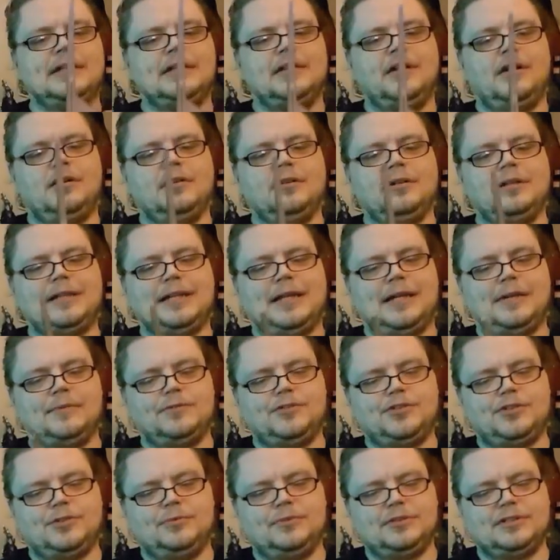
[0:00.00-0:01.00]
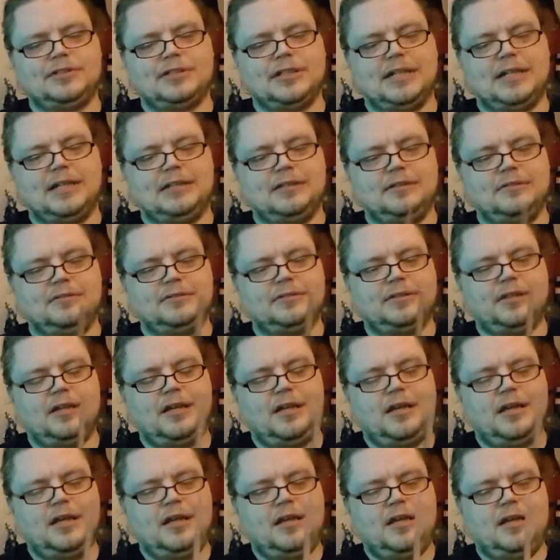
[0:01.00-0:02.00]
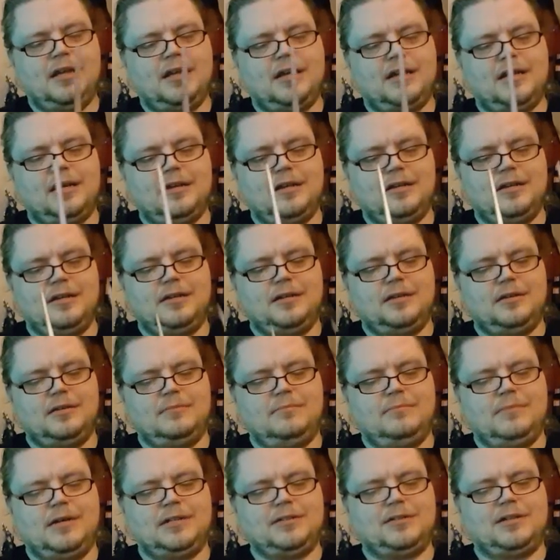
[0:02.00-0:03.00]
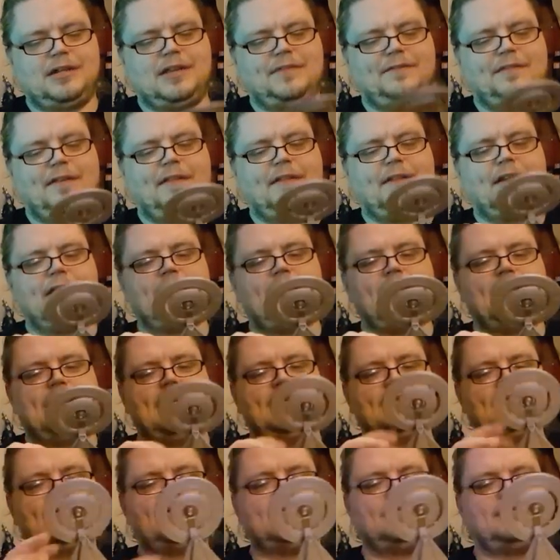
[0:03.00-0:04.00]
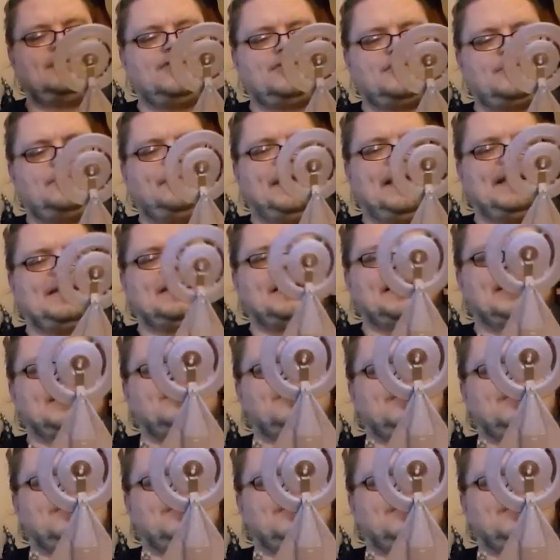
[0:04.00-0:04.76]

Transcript: long clown shoe nacelles. I don't like the fact that it's just basically a